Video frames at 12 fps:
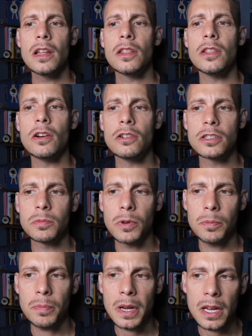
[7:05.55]
Those
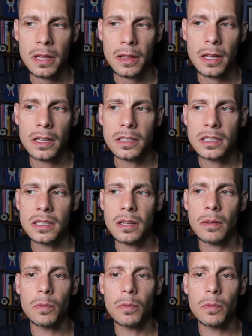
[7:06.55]
would be things that